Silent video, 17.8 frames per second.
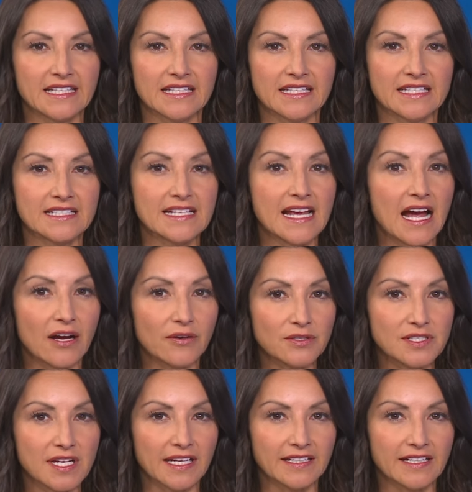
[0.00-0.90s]
This
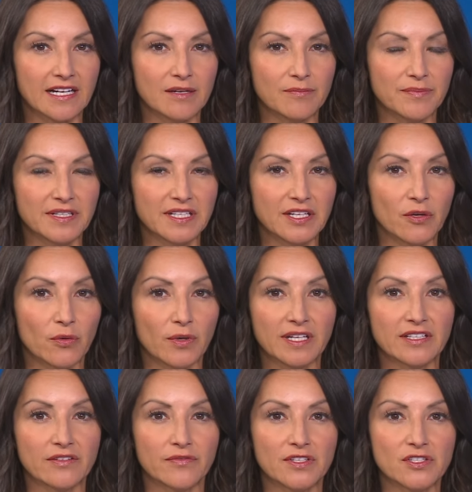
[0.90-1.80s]
outside company
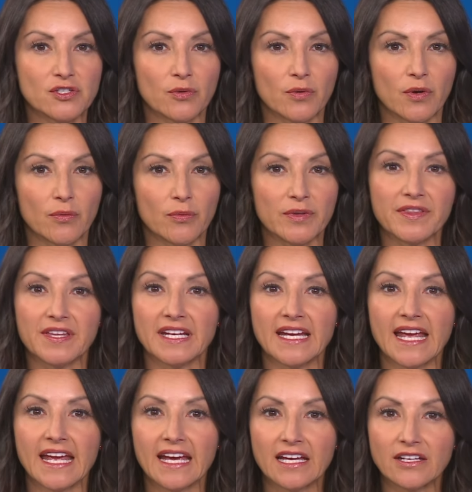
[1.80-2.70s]
or individual will
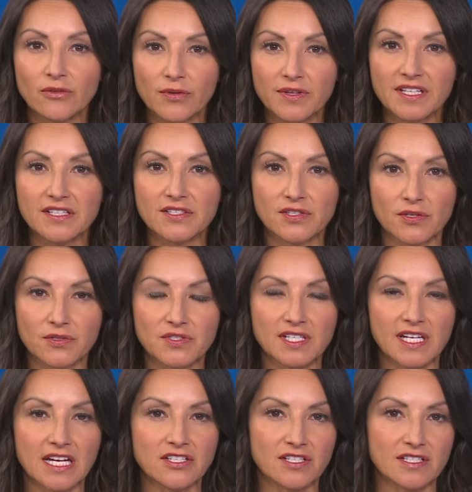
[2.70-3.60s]
then handle the
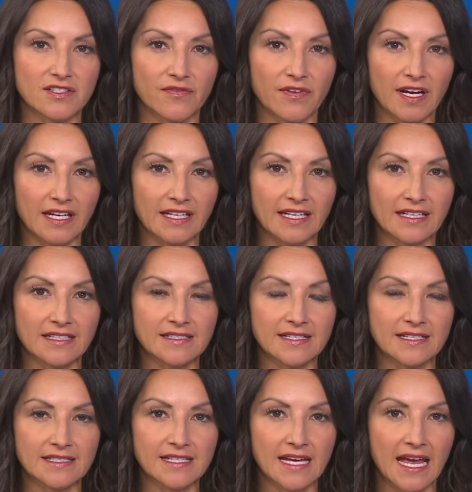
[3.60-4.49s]
association's
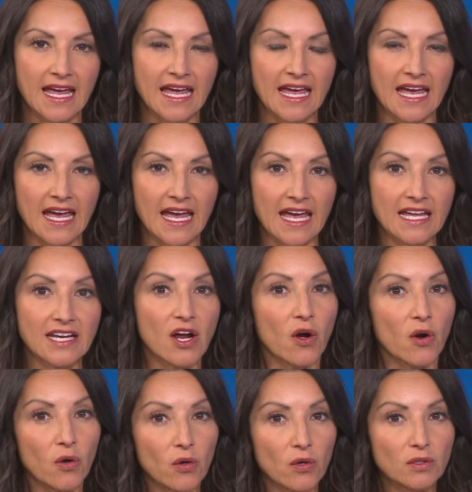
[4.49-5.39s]
finances and
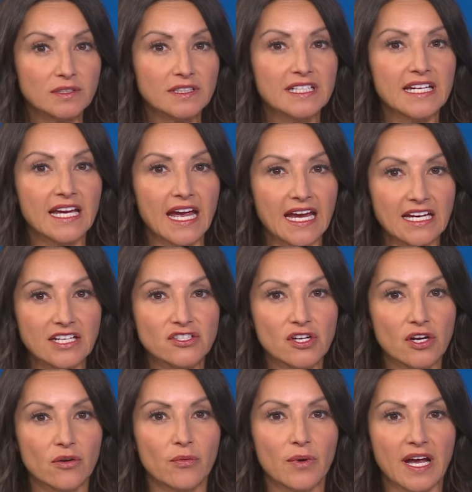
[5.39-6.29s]
hold the
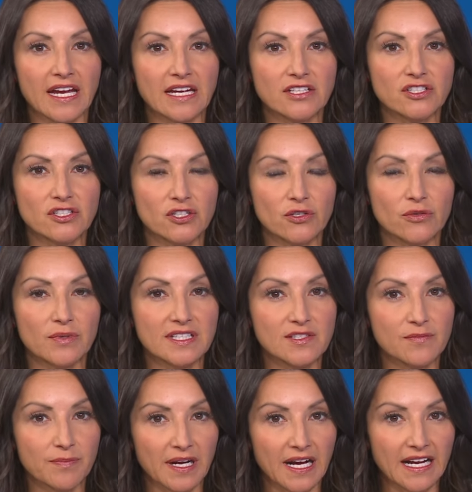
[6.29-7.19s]
HOA to
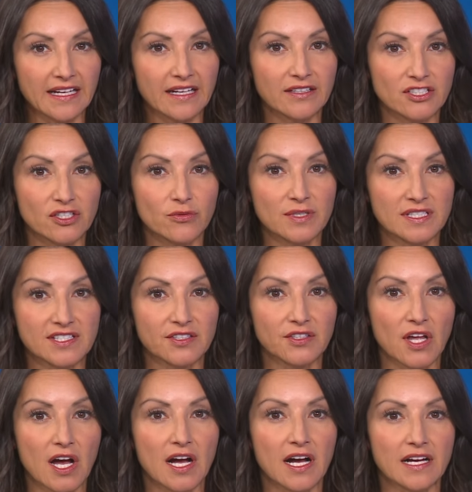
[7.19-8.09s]
its, by, to its
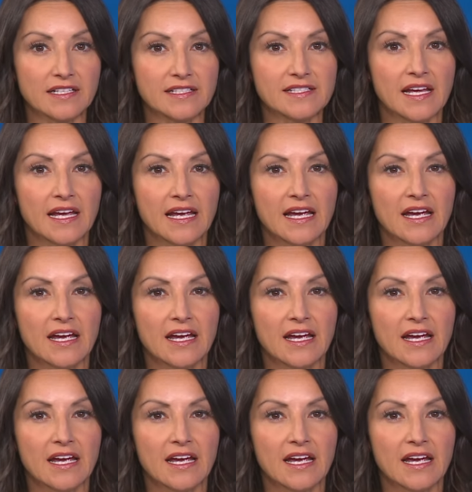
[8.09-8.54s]
laws.